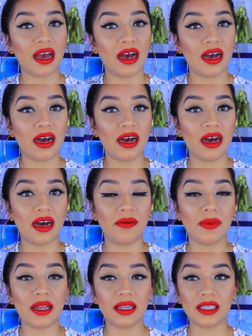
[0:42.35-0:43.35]

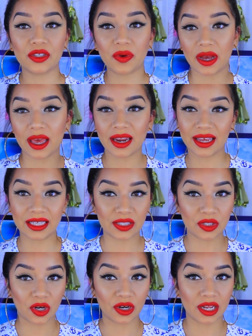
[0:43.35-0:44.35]
Let's go ahead and
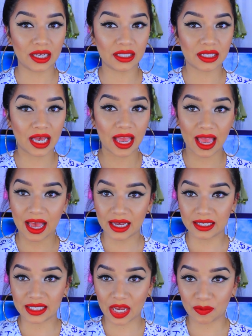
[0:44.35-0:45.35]
get started
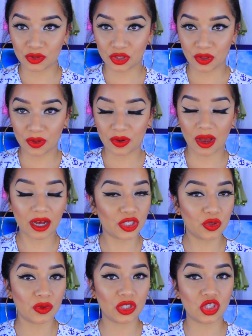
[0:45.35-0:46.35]
and I will show you how
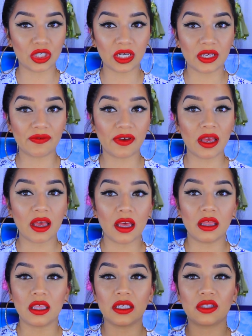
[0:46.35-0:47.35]
to achieve
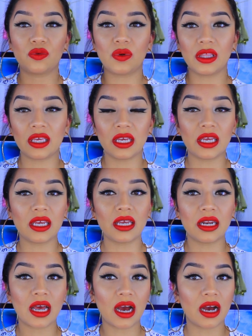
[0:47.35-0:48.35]
this
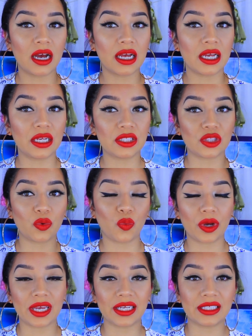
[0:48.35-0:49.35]
really nice
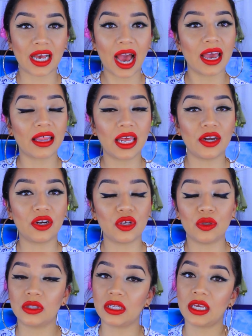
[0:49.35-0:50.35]
winged eyeliner
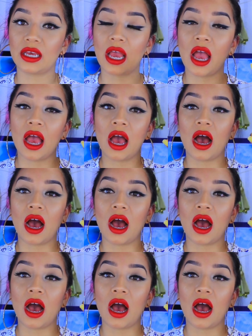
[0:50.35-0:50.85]
using